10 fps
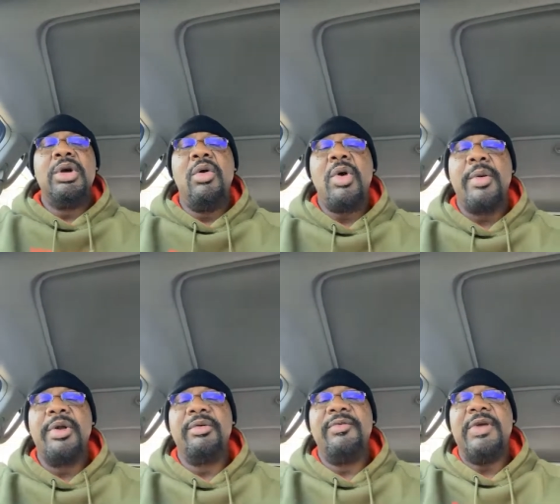don't worry
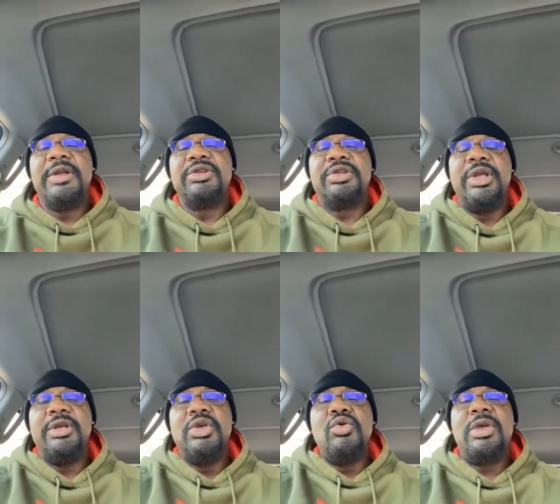about the revenge
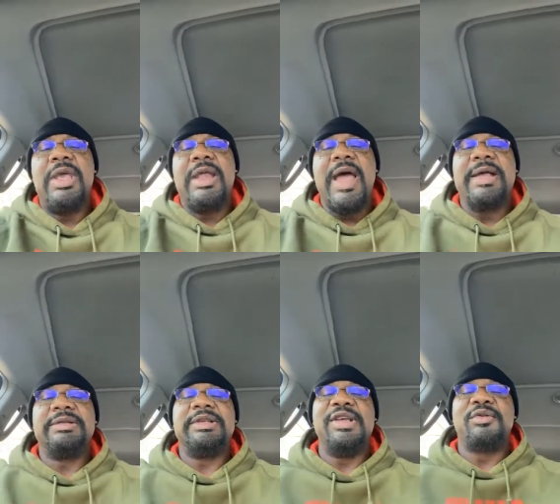thing. You
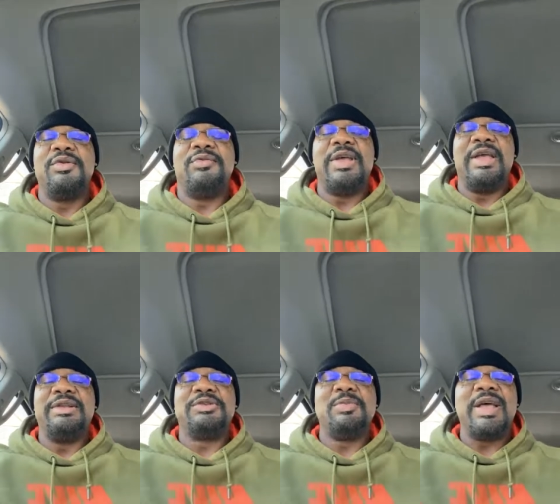cannot take
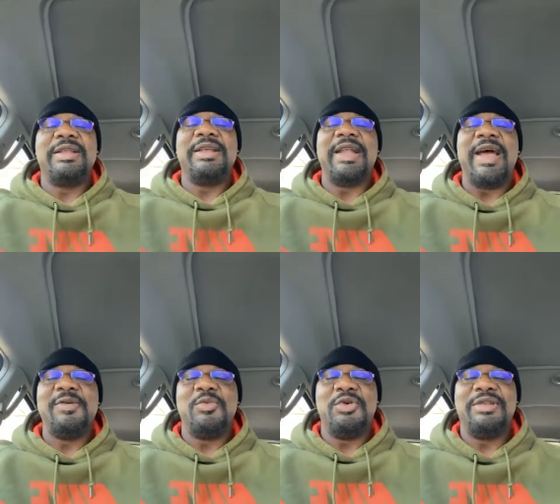revenge better than
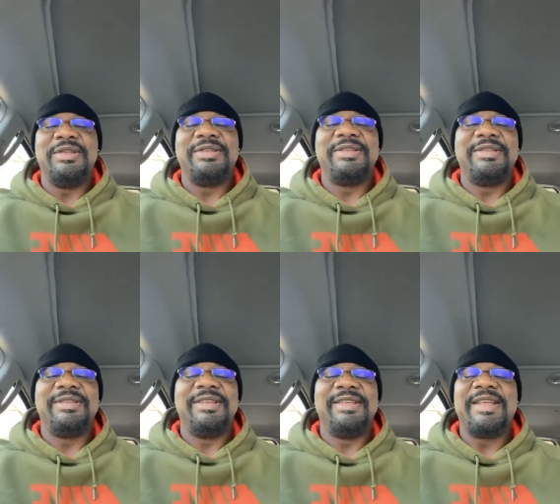I would.
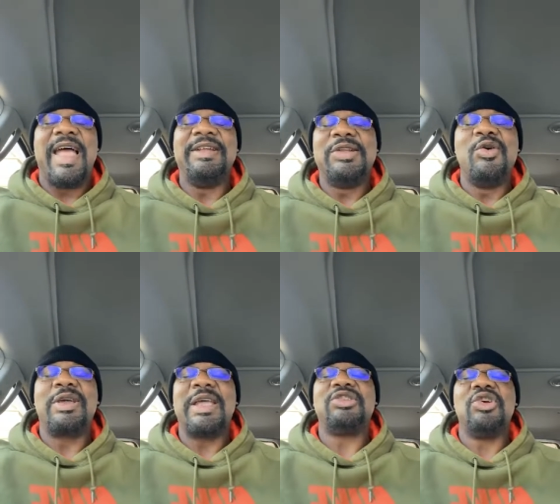And
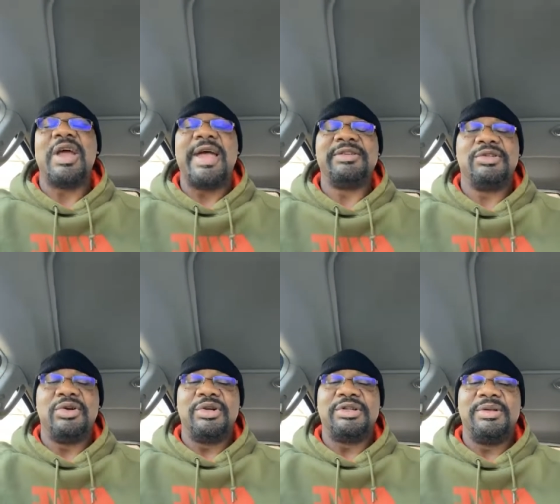don't get your hands
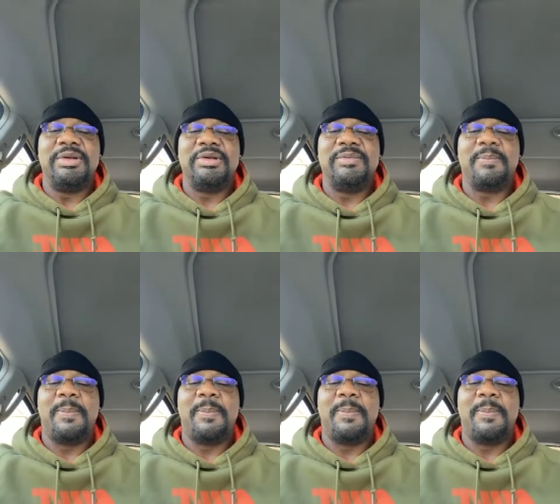dirty.